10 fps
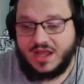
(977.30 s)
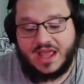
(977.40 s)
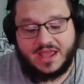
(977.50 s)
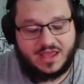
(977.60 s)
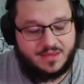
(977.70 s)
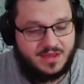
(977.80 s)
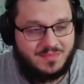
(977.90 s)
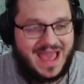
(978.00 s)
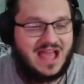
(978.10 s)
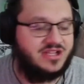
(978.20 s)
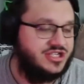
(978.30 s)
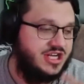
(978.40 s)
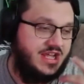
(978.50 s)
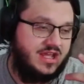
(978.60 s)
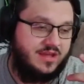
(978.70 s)
it can be patched,
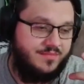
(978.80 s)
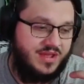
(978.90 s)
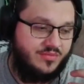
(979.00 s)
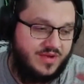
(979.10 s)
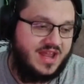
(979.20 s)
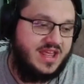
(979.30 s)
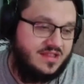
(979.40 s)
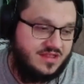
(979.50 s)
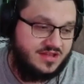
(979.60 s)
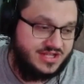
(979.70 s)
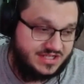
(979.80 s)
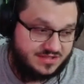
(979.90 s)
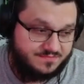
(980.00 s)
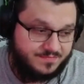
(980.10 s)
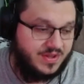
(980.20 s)
it can be ready to just
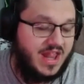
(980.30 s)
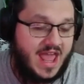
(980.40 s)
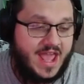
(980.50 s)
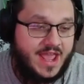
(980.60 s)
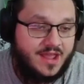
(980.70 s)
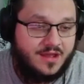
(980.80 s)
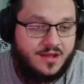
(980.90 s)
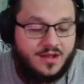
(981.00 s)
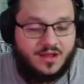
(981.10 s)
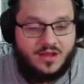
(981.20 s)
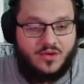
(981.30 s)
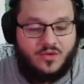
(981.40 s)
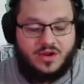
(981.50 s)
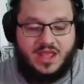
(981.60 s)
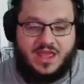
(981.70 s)
play,
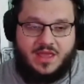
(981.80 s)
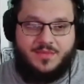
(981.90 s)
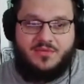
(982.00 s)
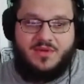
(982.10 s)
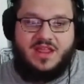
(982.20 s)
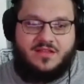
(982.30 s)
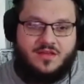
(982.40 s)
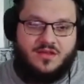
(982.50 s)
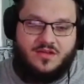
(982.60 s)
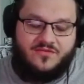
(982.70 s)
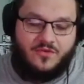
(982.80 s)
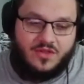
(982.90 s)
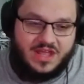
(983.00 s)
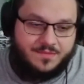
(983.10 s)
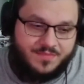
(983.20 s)
or it can be ready to
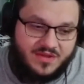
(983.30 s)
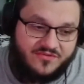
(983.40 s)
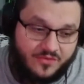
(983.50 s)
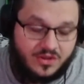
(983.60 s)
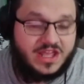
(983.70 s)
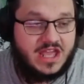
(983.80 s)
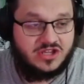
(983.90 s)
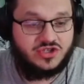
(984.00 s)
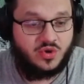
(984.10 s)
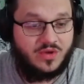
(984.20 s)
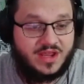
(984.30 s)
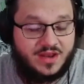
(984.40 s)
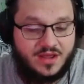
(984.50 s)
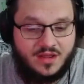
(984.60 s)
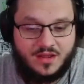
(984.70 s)
be fully enjoyed.
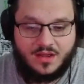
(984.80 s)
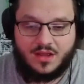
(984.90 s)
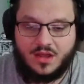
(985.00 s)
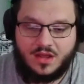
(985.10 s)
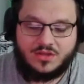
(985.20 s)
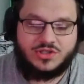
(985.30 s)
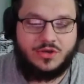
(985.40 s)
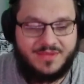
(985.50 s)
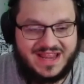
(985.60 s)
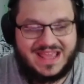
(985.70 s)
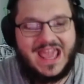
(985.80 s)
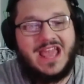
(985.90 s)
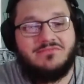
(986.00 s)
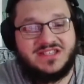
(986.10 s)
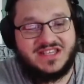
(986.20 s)
Too many
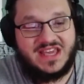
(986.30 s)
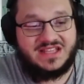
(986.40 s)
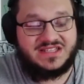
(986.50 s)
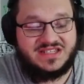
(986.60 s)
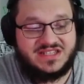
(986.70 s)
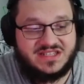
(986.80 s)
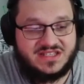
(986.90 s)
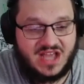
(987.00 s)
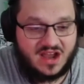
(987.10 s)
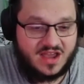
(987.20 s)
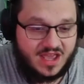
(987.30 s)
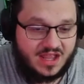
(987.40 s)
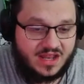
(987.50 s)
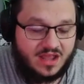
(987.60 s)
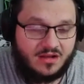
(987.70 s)
games get stuck
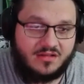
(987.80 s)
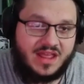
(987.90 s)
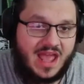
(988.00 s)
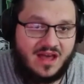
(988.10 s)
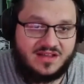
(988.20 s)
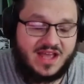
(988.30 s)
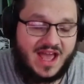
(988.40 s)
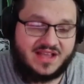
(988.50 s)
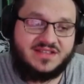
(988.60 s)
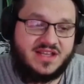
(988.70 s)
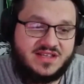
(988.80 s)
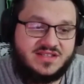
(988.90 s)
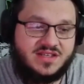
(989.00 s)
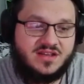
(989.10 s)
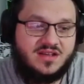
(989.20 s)
in the early
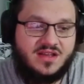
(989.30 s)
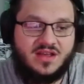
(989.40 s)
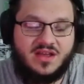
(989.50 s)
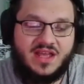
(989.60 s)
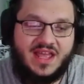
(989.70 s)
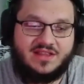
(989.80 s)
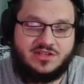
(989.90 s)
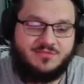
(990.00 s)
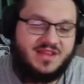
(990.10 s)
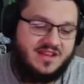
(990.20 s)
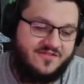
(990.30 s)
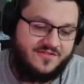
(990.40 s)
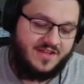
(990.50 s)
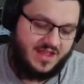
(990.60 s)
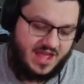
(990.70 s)
access, and too many
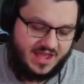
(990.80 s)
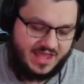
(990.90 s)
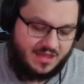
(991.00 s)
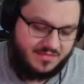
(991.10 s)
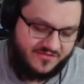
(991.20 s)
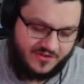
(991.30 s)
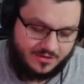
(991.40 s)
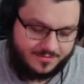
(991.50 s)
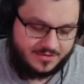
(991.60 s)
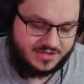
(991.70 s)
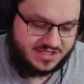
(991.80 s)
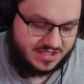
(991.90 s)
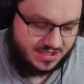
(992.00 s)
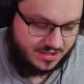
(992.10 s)
game developers